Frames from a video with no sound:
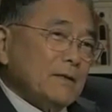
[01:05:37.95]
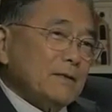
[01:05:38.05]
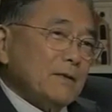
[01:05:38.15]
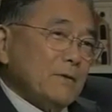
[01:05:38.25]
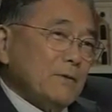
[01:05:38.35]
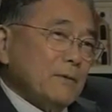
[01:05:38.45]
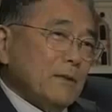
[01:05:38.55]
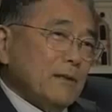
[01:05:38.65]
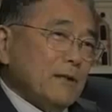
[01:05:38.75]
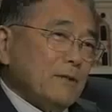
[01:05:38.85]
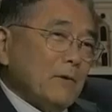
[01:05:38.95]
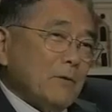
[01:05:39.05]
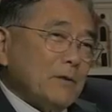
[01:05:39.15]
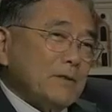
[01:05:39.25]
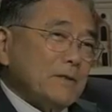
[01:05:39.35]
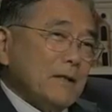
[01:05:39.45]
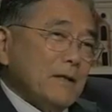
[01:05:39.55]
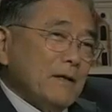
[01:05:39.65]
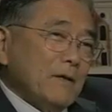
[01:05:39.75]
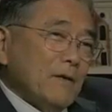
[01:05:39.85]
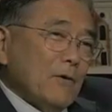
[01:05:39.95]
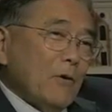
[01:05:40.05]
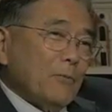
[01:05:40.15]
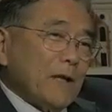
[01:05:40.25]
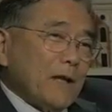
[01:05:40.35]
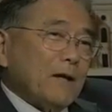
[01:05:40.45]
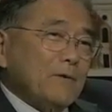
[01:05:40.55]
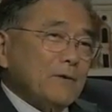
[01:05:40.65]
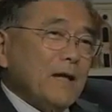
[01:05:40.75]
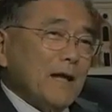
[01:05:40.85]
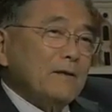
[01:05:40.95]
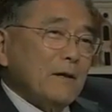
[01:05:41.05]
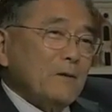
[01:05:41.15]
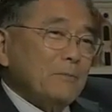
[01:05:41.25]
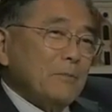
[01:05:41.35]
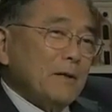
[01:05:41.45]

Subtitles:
So I've always hoped that I could end up